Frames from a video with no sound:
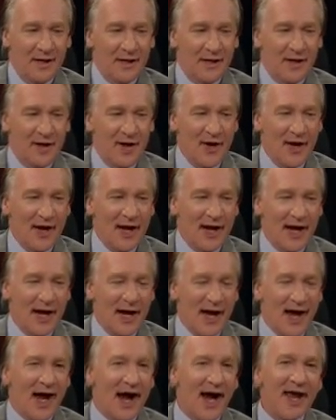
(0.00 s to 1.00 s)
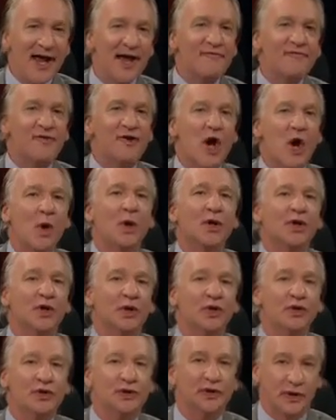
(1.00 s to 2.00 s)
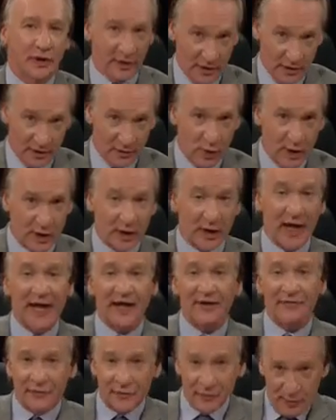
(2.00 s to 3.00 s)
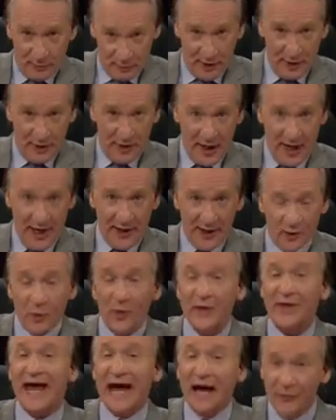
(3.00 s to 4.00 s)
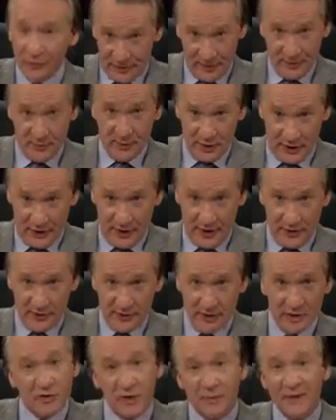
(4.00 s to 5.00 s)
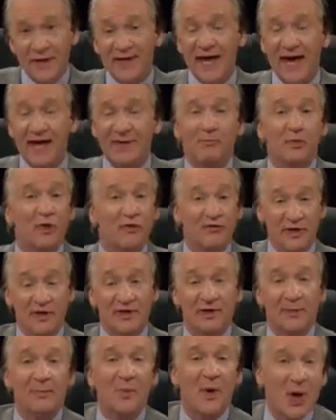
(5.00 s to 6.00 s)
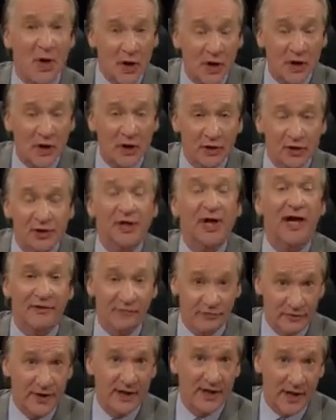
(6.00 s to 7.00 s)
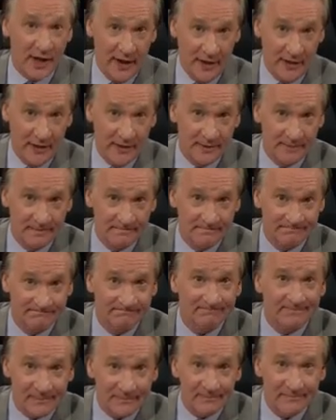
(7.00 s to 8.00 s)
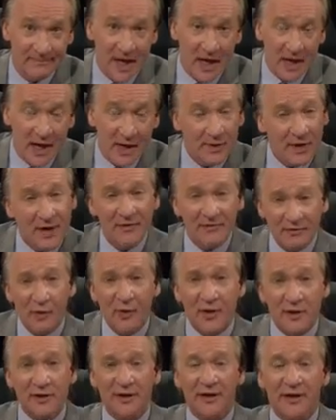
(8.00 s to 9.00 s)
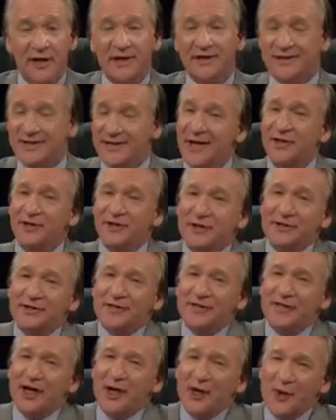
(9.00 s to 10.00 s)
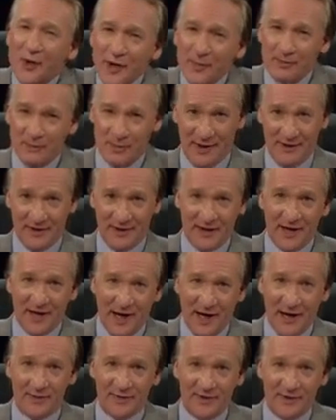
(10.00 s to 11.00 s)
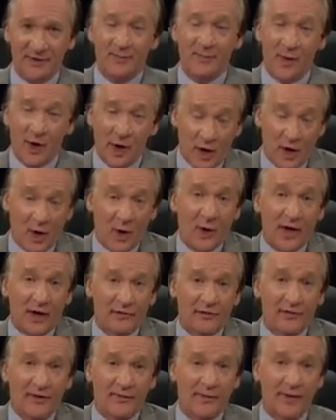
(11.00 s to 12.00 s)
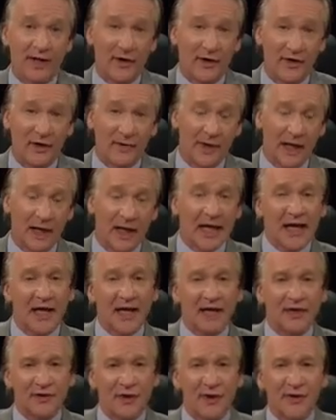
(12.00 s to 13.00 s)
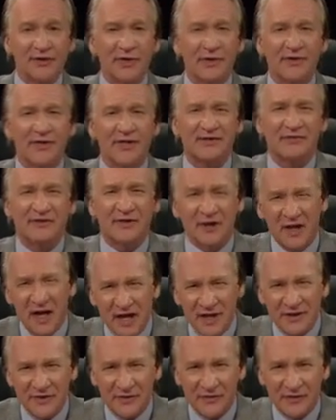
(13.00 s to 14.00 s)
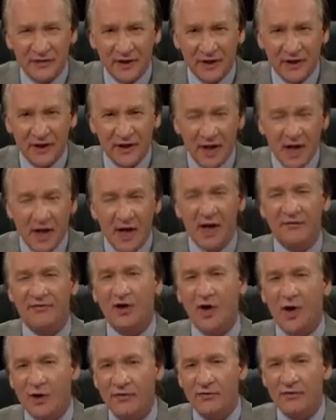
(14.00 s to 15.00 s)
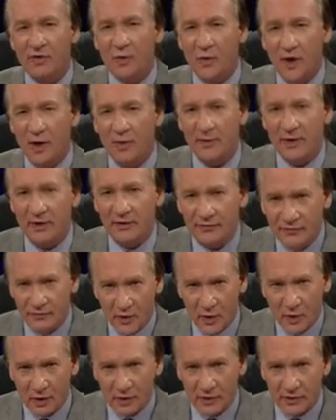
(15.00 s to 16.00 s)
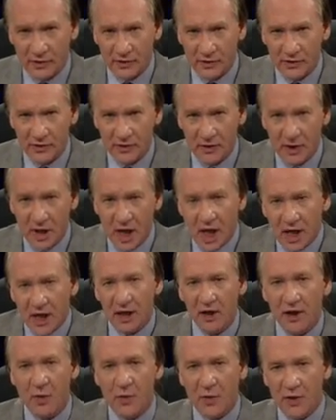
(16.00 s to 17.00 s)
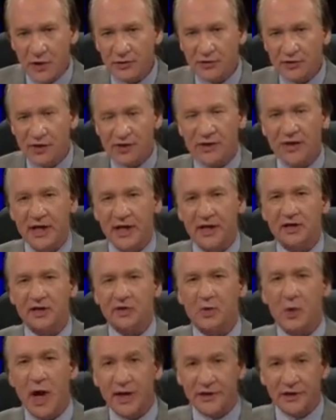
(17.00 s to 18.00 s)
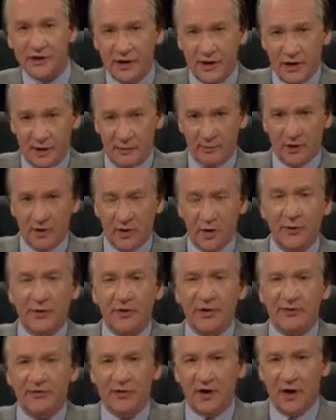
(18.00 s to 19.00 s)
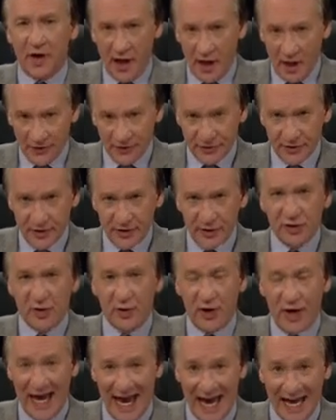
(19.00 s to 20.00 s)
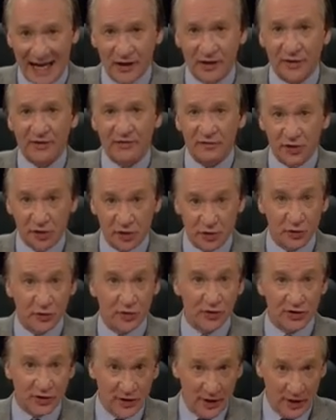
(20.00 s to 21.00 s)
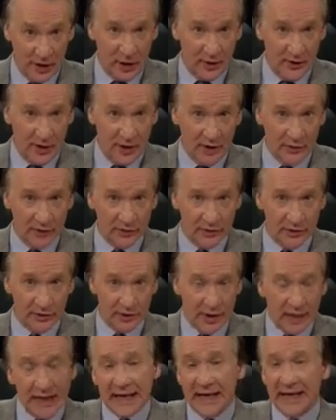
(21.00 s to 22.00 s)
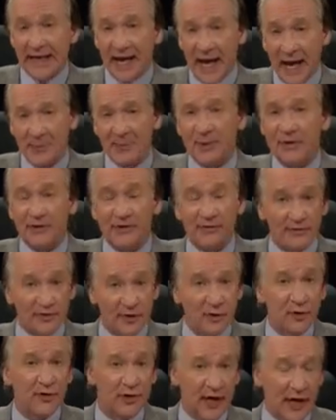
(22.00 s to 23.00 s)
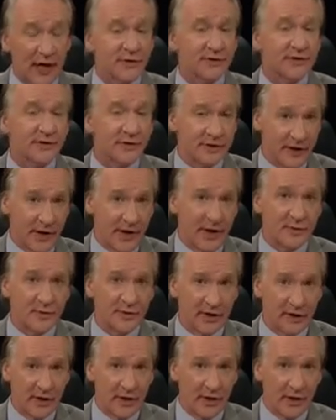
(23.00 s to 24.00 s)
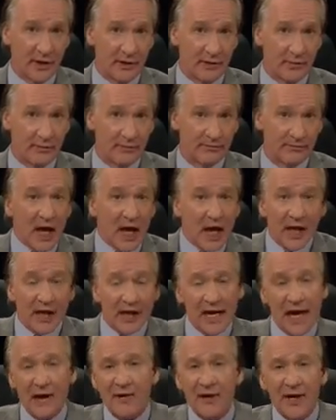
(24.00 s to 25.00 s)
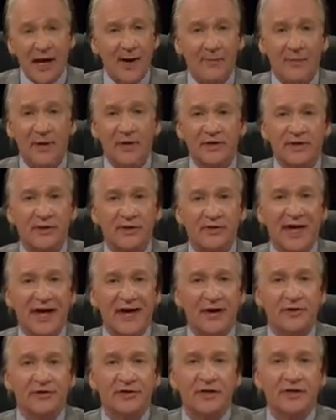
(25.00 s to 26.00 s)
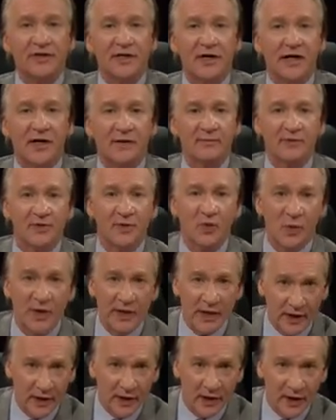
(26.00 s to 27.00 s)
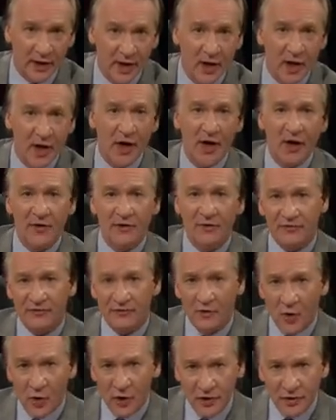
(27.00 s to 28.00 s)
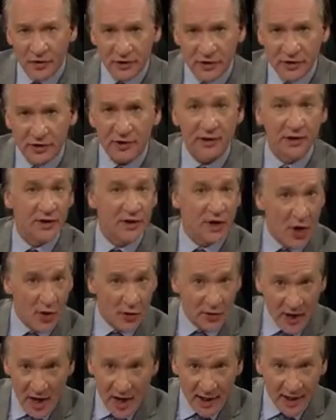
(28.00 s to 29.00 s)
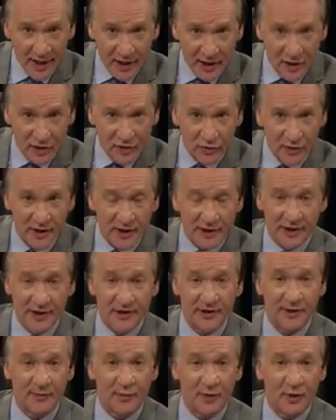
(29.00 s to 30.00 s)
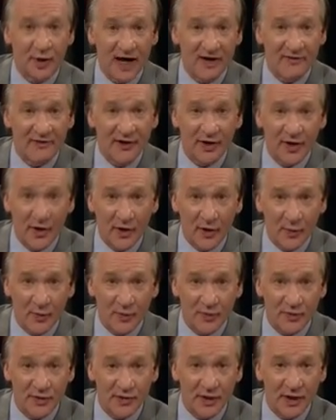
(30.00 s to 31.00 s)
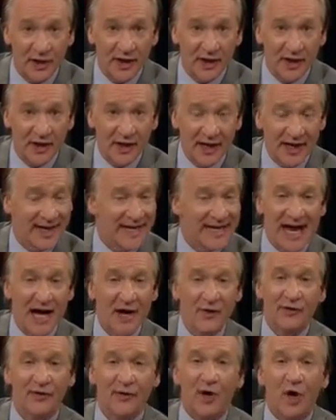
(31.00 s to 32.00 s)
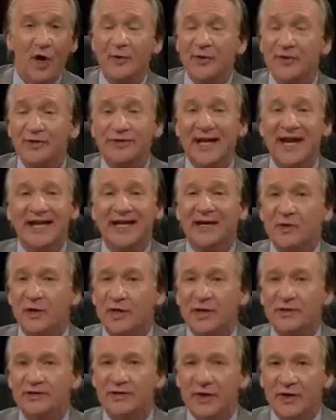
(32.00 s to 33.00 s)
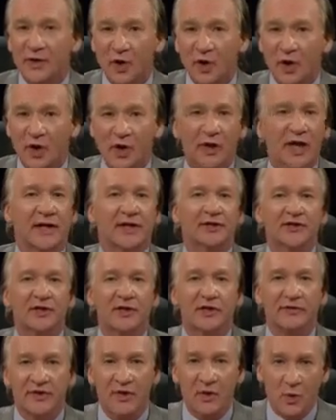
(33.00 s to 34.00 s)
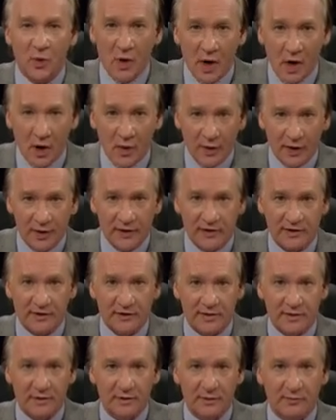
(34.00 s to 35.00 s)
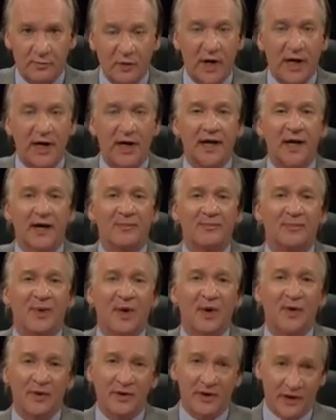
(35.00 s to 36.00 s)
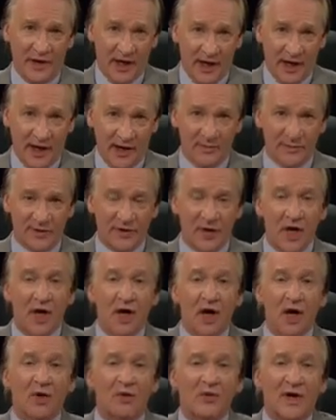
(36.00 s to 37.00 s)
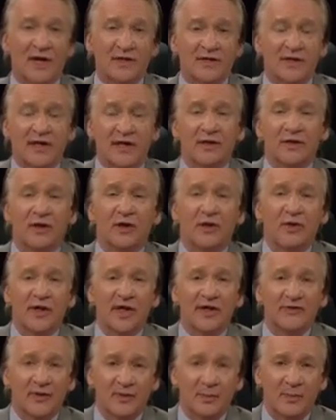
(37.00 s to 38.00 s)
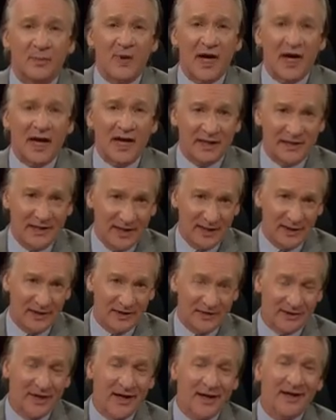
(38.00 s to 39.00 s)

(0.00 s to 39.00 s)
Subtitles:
Now, I have no illusions what life would be like without the police. It would be that movie, The Purge, every night. But unfortunately, it's not just the equipment the cops are borrowing from the Army. It's also this philosophy of overwhelming force. You know, we used to send SWAT teams only for hostage or active shooter scenarios. It happened a few thousand times a year. Now it happens 1,000 times a week. Forced, no-knock entries into private homes, and now for almost any reason at all, like serving warrants, breaking up poker games, arresting low-level pot dealers.